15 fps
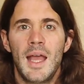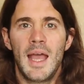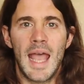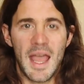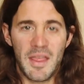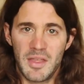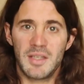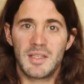
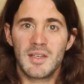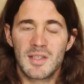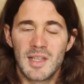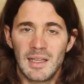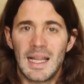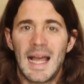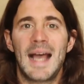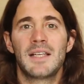And this is the
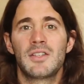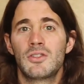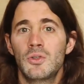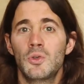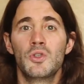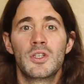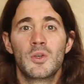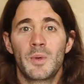last
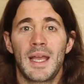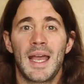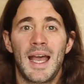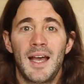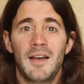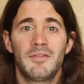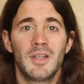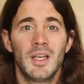news that we
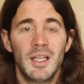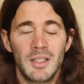have.